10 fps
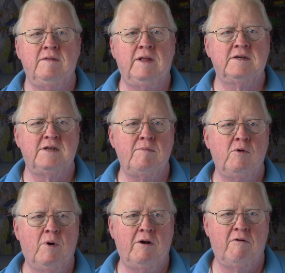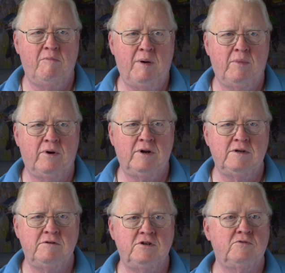Next time you want to remember it,
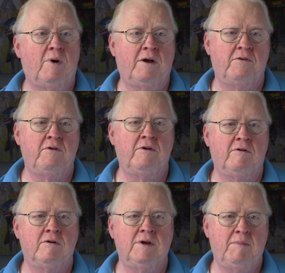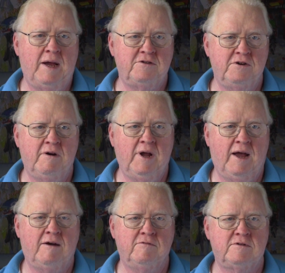you just walk through your imaginary
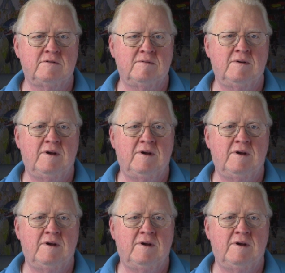house